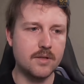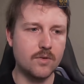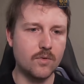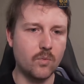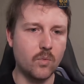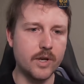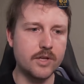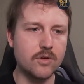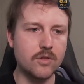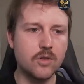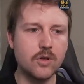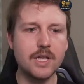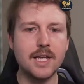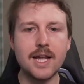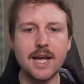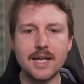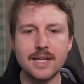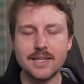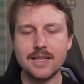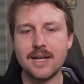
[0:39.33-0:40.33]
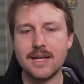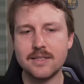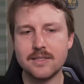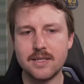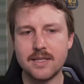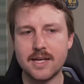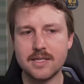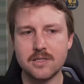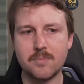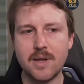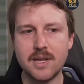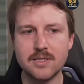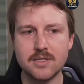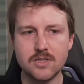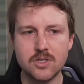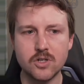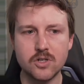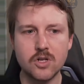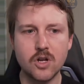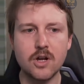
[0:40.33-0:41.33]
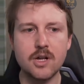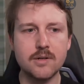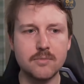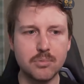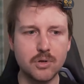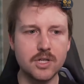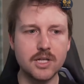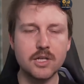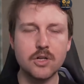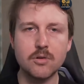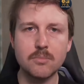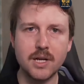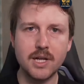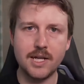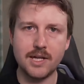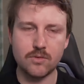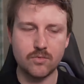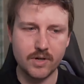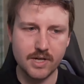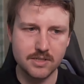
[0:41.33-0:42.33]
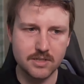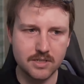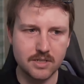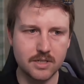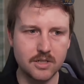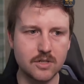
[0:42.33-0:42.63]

what you're looking at in that space is you're not putting your money at risk.